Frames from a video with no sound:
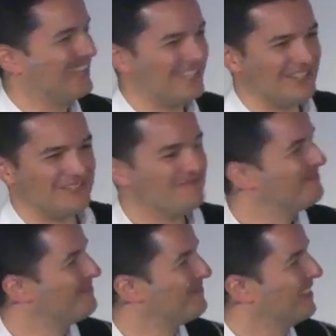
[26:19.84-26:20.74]
Thank you.
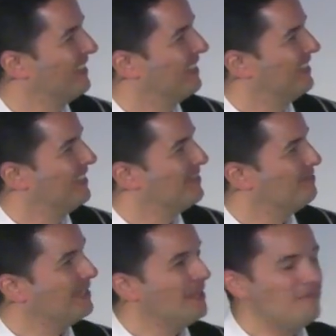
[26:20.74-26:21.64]

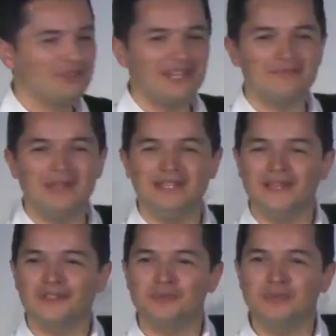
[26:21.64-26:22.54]
But they protect
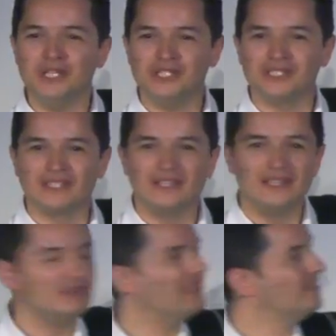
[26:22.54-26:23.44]
many other species.
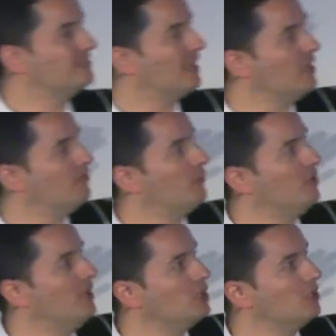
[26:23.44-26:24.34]
The entire
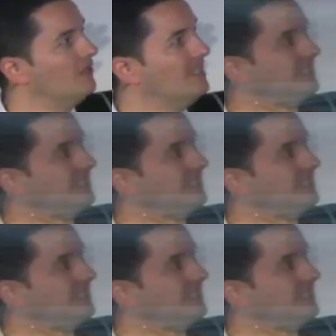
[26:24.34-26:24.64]
population